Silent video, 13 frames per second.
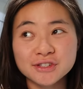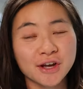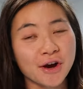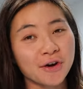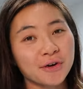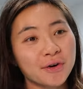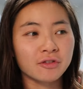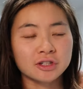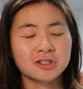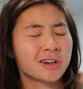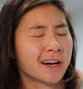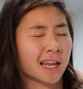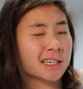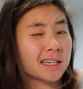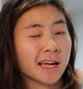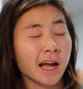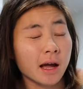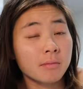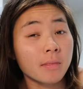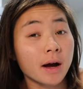So for training today,
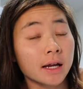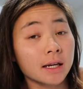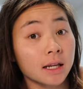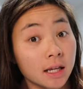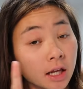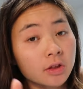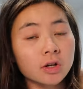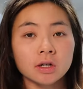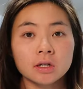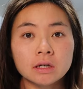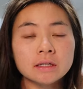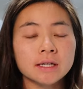I might either